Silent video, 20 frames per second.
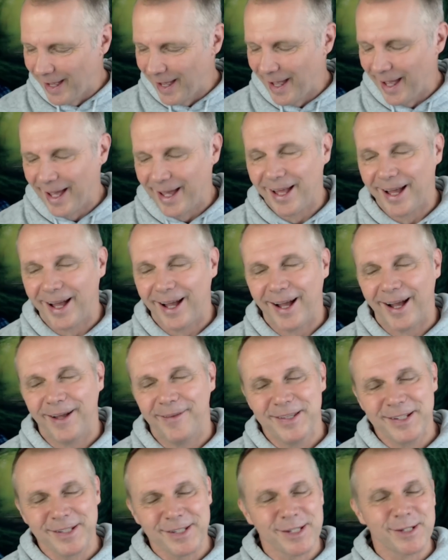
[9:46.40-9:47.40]

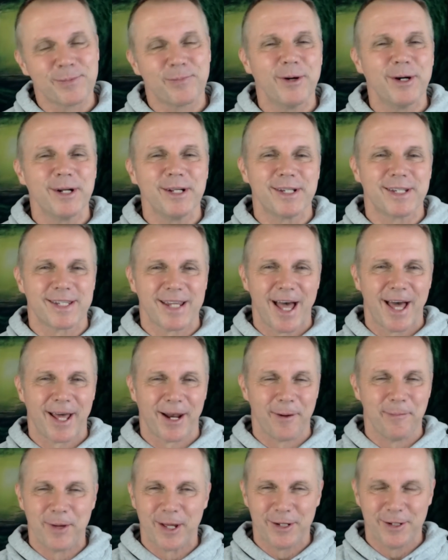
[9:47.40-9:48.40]
And this is pretty sad.
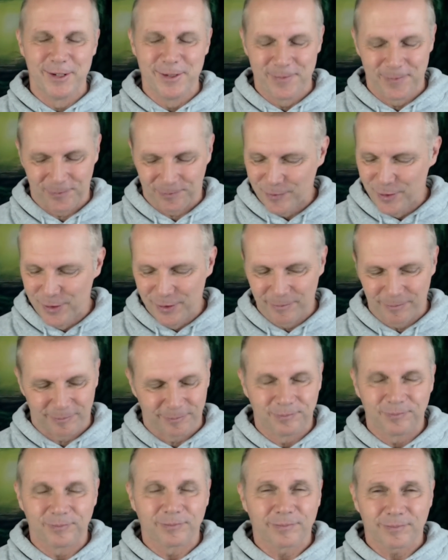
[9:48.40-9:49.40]
I mean,
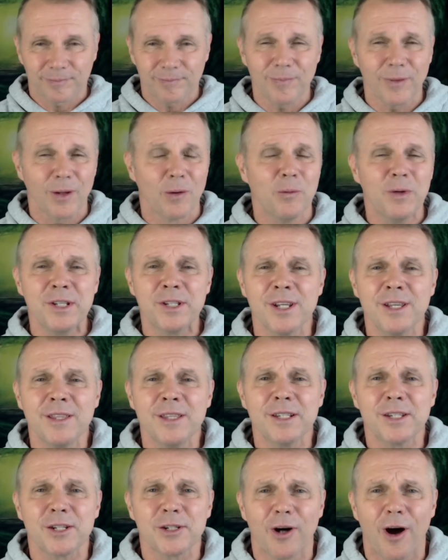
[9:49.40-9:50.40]
we see
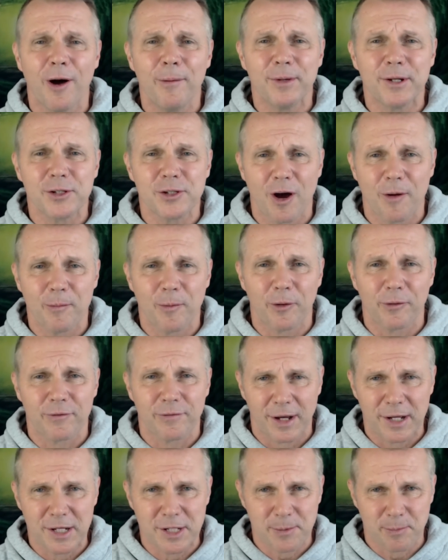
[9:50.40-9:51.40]
this time and time on
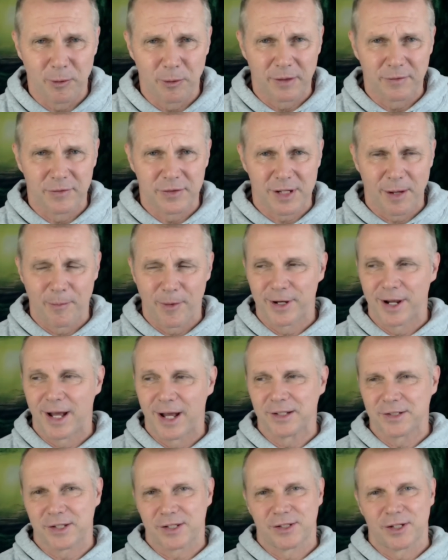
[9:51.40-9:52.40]
Facebook. If someone
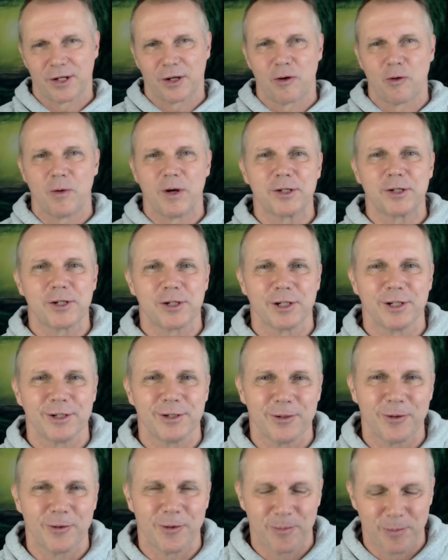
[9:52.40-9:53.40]
asks a
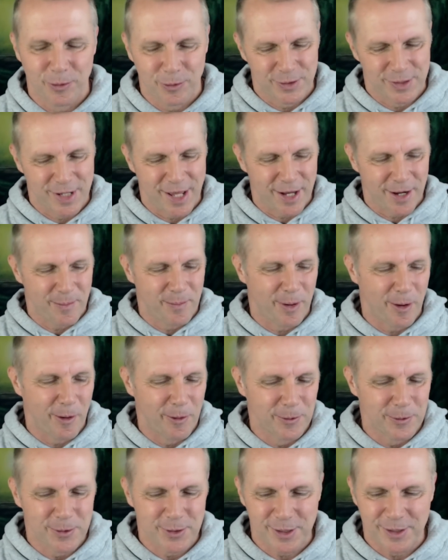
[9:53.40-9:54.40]
question or puts out a
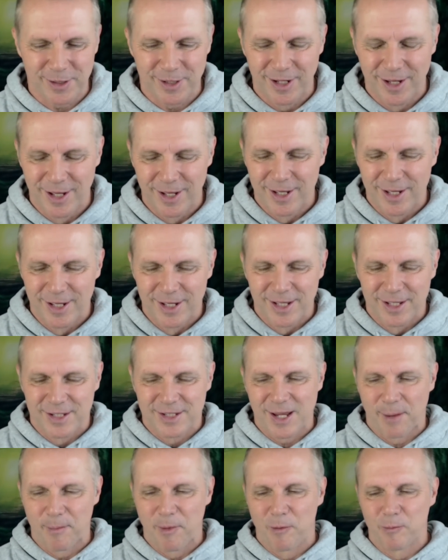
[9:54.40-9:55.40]
post, and
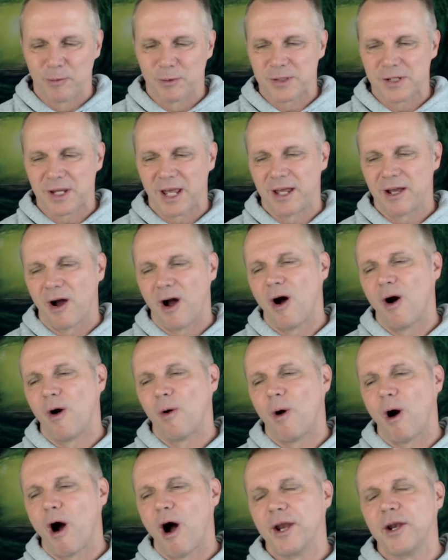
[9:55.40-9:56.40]
someone will say,
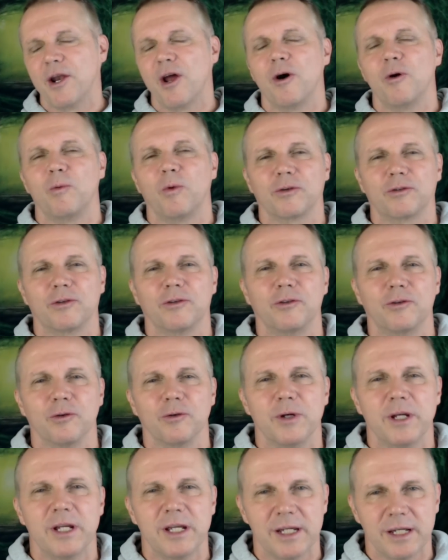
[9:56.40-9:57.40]
oh, I know what to do
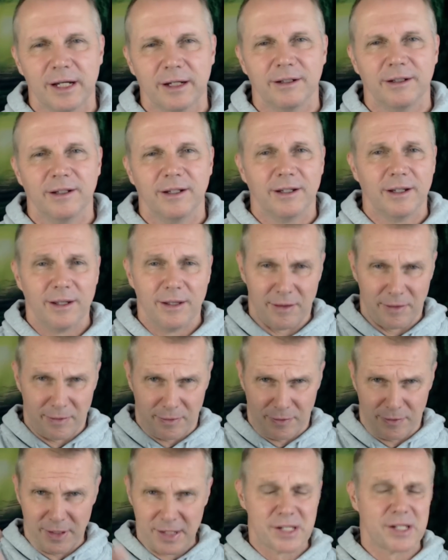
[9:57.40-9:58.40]
here.
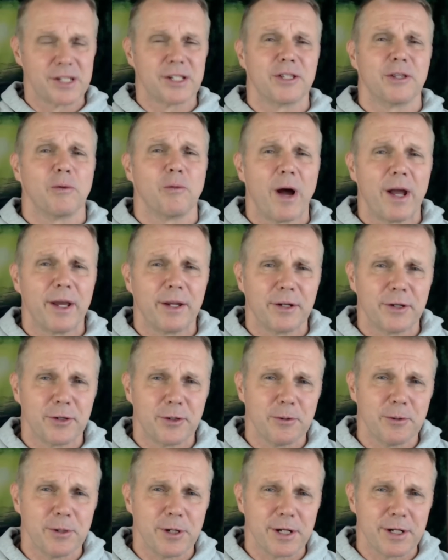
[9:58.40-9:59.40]
This is the way to
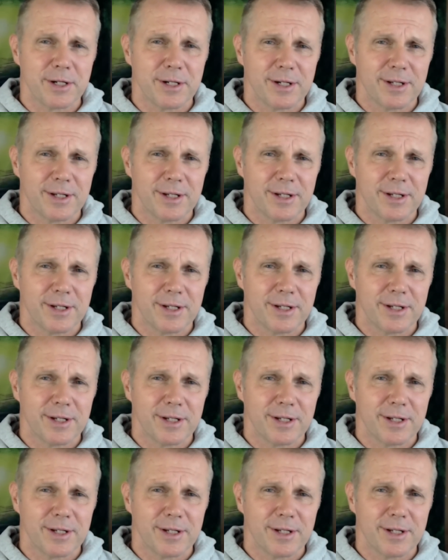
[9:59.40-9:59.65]
do it.